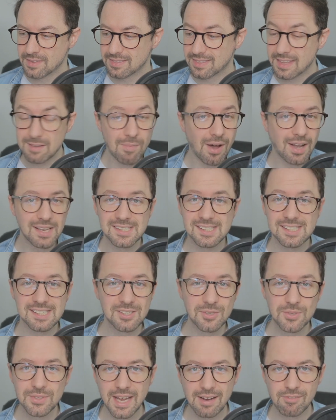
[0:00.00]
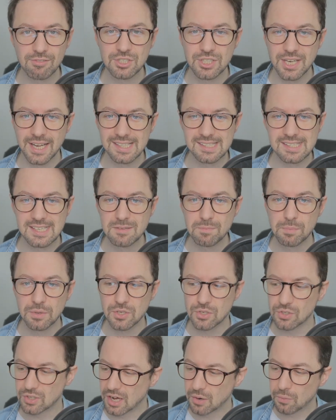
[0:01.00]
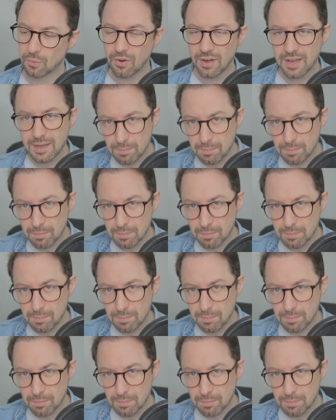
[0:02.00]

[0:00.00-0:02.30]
They might still get rejected, but you know what?